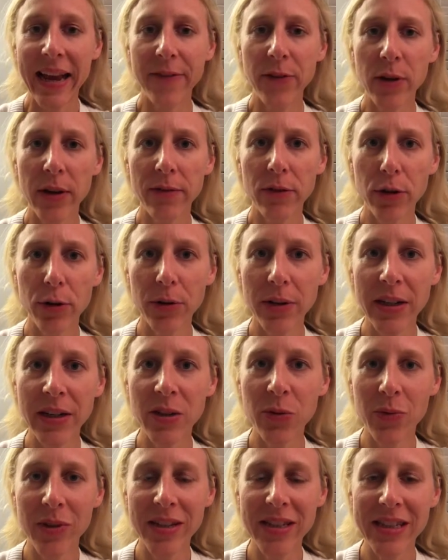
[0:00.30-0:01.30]
Have you ever heard
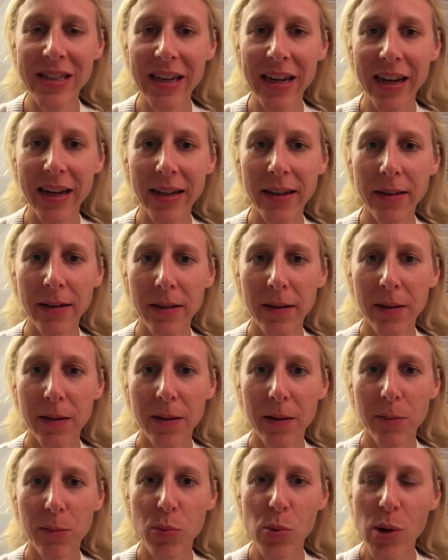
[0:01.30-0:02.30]
anyone say,
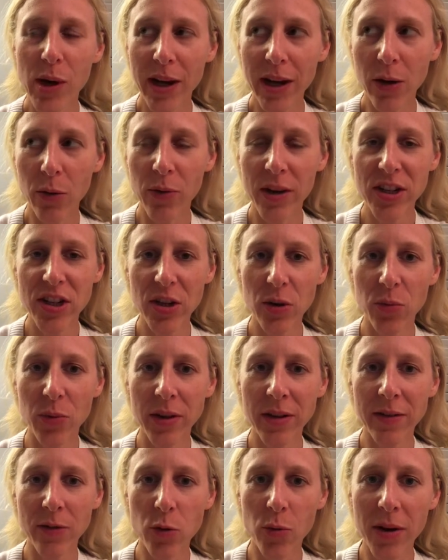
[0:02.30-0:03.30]
boy, I wish I
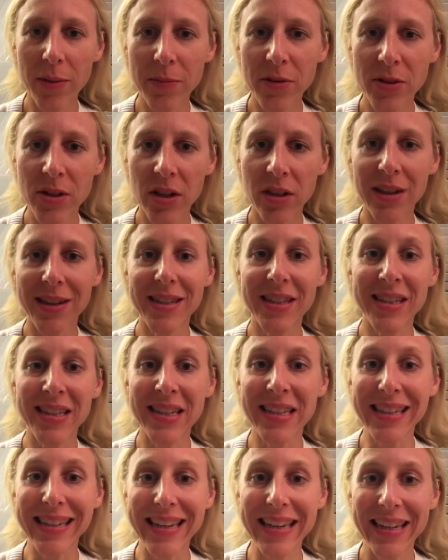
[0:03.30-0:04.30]
wouldn't have quit music lessons
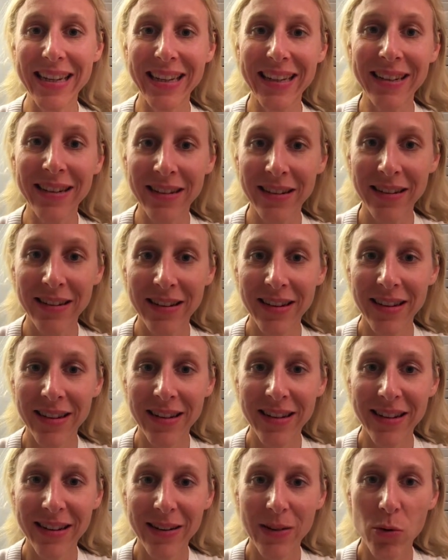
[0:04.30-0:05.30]
as a kid?
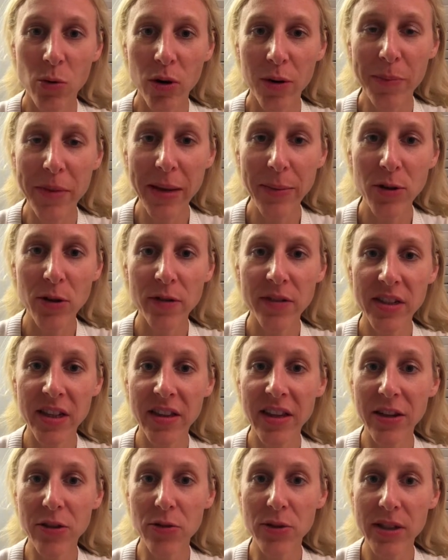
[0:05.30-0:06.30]
Or maybe you've
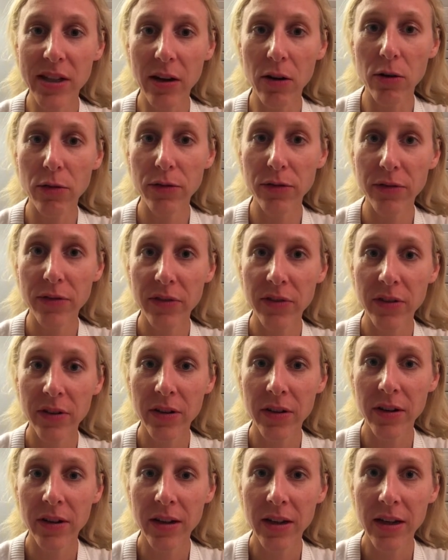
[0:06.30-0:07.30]
said that yourself.
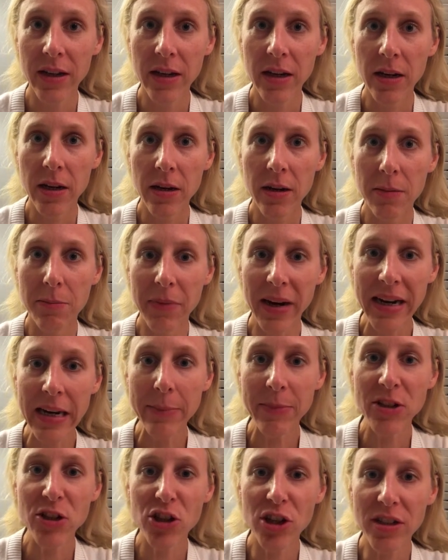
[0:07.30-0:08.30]
My
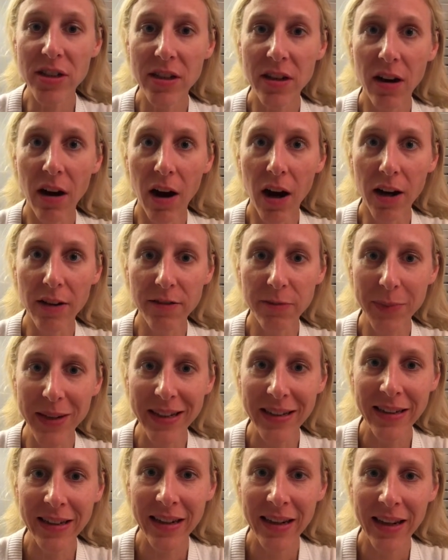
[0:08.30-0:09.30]
name is Jessica
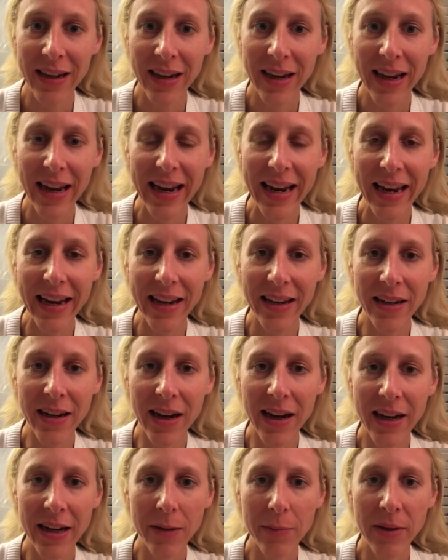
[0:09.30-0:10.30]
Hoffman, and
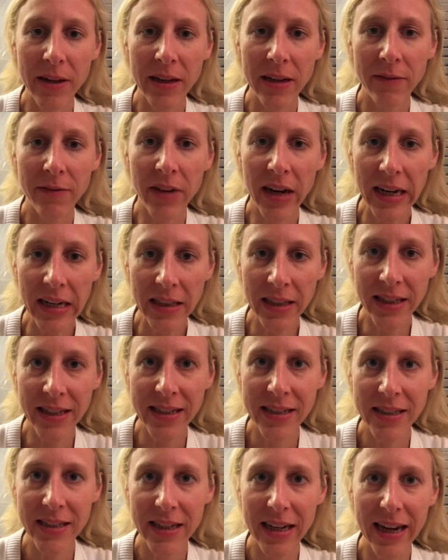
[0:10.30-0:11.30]
I am a
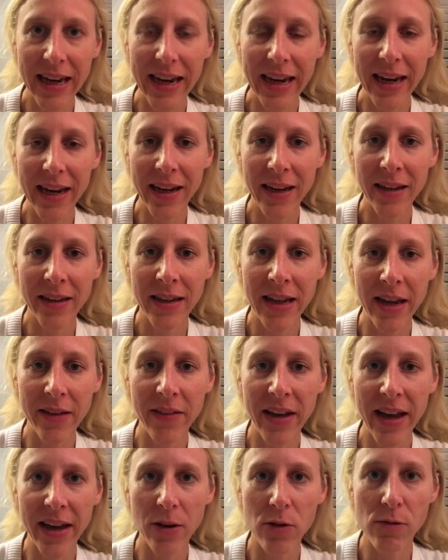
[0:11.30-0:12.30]
violinist and have
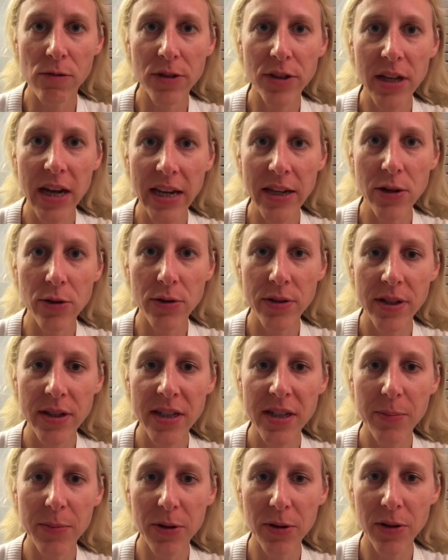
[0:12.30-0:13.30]
had over 10 years
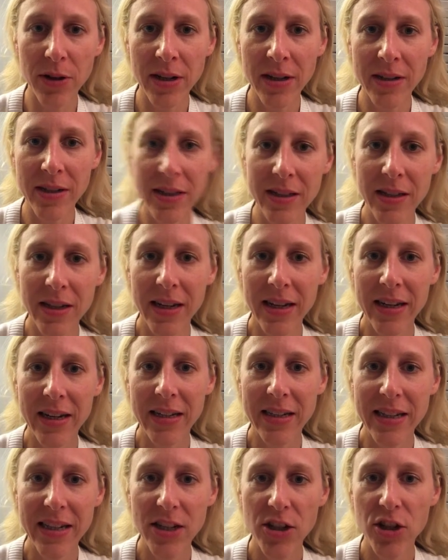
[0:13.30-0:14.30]
experience
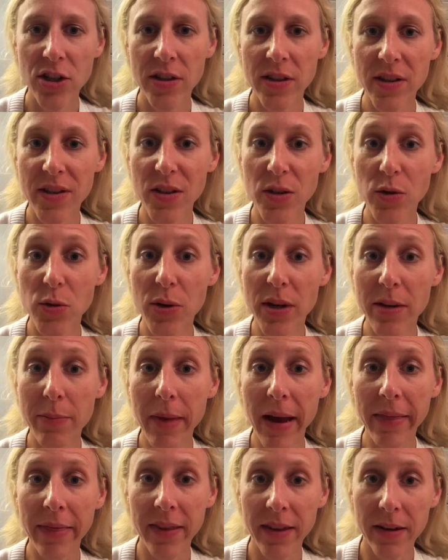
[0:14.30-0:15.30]
teaching the Suzuki
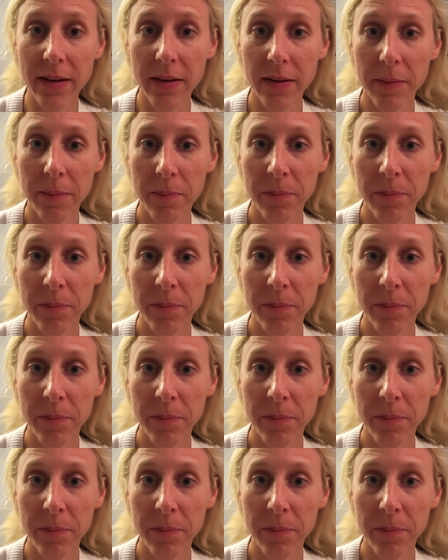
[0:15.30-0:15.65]
Method.